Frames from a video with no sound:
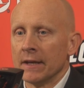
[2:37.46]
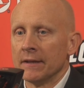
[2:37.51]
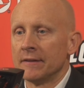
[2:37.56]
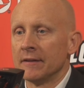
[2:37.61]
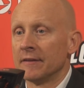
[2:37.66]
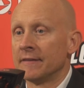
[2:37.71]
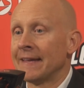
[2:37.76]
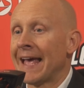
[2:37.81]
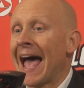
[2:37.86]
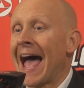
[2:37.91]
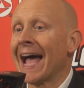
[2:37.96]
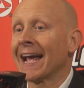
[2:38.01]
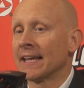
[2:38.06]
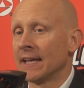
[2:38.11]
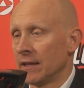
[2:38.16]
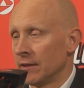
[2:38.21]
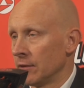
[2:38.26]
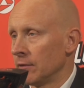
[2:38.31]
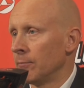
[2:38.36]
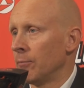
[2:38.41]

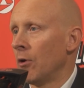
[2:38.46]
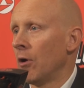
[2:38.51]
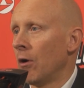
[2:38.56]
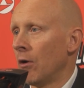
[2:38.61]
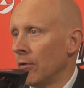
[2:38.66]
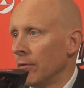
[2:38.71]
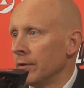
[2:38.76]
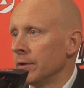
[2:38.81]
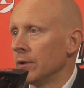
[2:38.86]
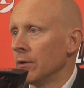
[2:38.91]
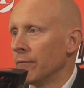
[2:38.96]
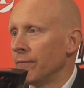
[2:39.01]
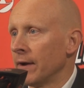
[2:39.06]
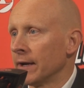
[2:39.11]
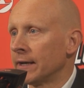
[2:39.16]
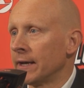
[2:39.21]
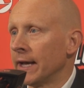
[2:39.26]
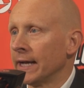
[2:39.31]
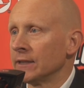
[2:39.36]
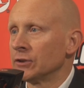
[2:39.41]
attacking the ball. You know, if
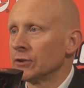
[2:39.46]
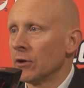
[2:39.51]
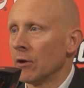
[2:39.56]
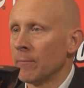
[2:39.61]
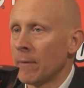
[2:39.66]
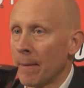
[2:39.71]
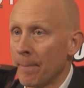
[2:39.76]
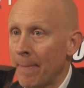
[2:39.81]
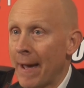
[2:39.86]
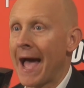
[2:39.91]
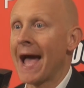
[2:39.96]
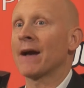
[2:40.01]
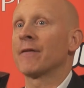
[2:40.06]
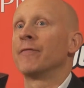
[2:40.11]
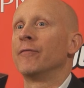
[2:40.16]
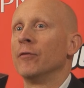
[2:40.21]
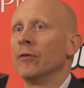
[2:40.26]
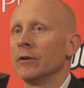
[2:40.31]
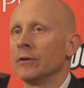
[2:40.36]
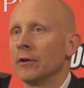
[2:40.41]
I catch it on my back
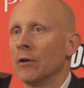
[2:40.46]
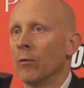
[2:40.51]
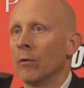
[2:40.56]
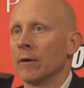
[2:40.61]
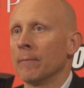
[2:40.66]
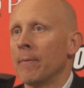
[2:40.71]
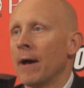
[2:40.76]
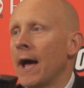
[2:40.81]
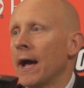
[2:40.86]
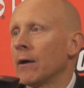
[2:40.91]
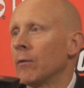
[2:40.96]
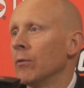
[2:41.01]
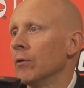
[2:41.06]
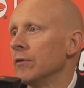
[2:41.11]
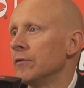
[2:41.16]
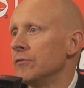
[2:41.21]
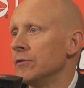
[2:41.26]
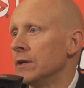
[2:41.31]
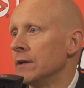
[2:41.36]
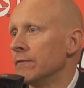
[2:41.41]
foot going
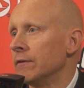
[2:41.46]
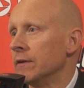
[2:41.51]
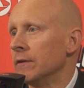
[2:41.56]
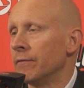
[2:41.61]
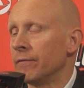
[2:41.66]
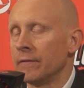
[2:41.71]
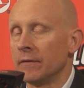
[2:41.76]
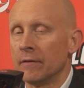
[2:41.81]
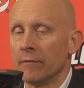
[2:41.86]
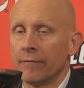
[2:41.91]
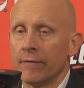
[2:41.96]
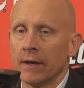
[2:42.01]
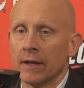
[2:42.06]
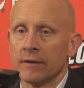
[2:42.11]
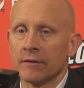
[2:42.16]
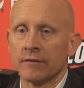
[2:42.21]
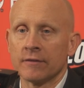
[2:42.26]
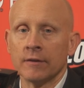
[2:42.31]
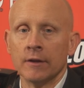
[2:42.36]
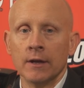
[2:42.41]
backwards, you give the
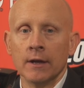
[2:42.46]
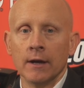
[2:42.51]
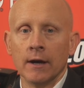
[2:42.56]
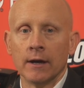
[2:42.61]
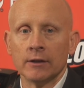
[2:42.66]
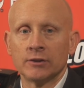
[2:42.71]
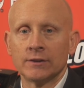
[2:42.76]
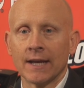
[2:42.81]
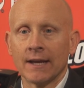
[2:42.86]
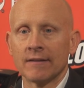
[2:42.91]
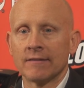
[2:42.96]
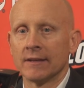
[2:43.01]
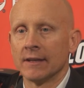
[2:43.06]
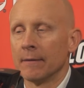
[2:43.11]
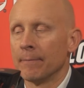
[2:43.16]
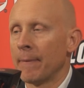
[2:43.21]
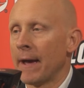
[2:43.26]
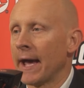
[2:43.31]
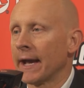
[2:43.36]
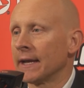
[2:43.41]
defense a chance to
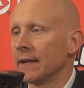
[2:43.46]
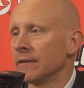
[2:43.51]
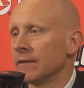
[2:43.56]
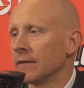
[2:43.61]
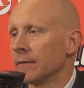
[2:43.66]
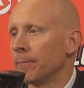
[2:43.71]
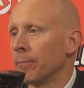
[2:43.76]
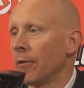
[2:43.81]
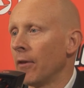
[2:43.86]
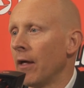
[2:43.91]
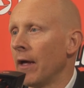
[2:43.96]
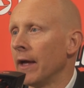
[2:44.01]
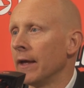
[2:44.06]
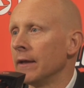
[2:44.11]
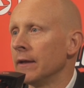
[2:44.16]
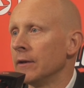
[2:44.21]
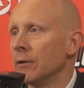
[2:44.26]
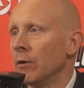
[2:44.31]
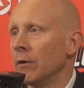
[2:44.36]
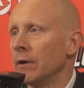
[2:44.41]
get back into the
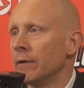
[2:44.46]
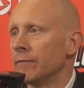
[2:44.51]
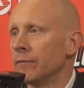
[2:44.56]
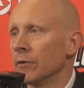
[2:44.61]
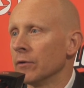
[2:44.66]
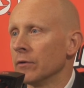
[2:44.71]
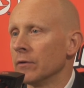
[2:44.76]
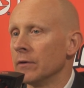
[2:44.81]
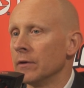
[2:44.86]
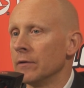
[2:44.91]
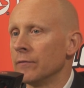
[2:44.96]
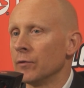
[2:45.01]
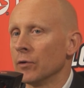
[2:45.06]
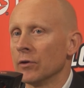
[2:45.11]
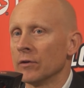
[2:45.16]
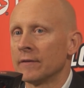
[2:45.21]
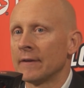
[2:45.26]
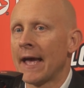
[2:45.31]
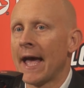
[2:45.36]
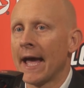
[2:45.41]
play. You know, if
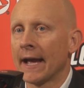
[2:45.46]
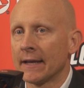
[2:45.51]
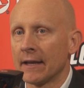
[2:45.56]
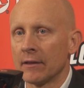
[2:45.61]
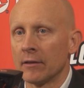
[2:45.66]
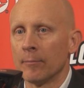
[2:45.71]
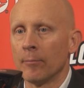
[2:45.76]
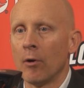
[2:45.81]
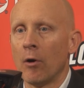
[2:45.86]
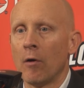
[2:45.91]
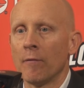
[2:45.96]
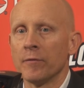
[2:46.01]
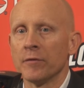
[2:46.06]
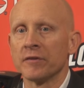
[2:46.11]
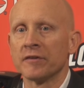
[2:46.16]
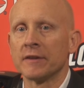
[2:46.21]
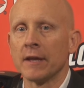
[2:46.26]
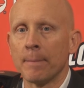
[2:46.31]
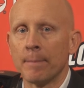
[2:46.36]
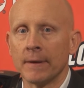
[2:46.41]
you're attacking the ball, if you're
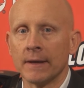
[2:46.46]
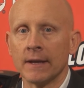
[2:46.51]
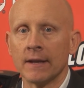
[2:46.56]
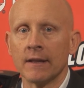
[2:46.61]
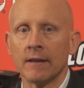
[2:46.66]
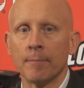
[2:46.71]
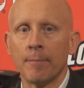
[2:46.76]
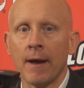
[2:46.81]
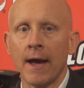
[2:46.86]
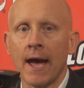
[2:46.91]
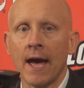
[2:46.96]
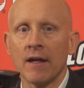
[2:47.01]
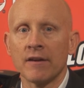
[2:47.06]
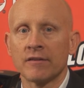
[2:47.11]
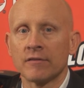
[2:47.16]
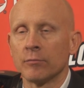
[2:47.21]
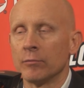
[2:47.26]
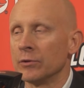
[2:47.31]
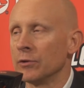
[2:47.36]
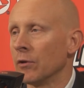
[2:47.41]
stepping into the
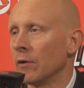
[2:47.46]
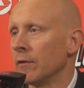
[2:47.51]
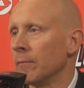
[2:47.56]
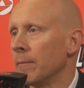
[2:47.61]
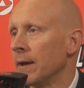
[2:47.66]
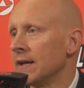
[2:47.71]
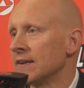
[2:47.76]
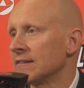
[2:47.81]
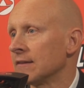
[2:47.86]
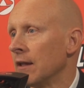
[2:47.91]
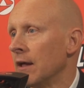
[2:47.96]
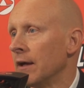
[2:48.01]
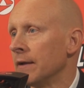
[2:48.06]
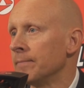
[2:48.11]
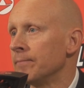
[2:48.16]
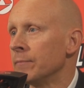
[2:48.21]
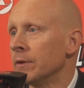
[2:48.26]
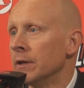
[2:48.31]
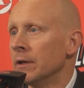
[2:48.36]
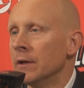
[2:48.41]
pass when you're on the
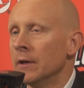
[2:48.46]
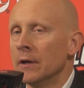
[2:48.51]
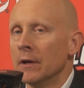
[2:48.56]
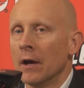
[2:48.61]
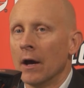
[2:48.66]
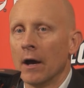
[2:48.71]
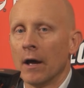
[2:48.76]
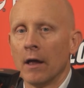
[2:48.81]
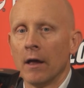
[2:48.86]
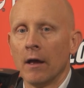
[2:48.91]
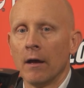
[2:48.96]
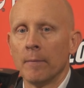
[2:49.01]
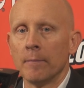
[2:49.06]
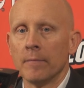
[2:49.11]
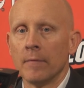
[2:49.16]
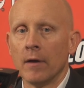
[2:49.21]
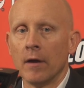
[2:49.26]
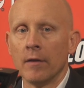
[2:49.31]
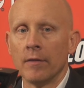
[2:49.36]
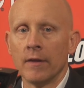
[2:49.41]
baseline,
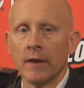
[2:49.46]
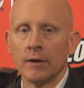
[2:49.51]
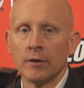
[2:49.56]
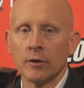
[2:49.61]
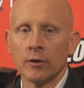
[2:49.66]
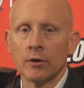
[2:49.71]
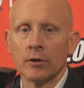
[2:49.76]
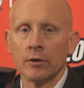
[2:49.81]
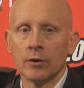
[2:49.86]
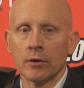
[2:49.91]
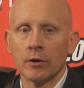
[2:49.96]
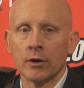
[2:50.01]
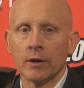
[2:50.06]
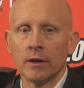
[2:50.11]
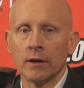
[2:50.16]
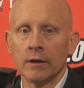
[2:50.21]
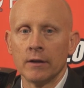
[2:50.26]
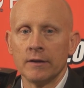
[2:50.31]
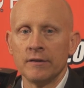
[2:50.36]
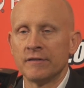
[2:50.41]
and then you're going
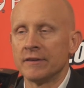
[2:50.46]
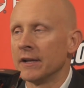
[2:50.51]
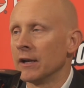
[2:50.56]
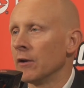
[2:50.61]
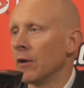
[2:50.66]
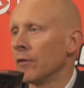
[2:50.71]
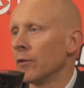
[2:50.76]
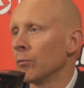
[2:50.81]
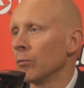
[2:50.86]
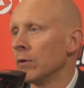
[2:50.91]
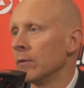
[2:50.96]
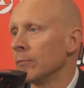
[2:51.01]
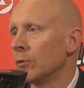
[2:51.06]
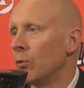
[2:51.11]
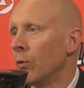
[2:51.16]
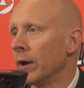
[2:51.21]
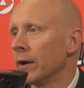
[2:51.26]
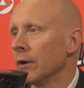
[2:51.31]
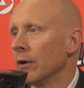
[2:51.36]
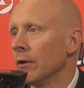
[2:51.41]
to at least get it on the rim
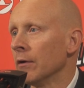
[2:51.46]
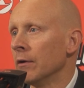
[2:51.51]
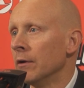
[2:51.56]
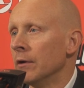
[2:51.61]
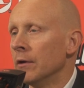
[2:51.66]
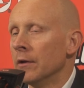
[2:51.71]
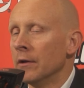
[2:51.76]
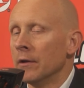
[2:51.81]
quicker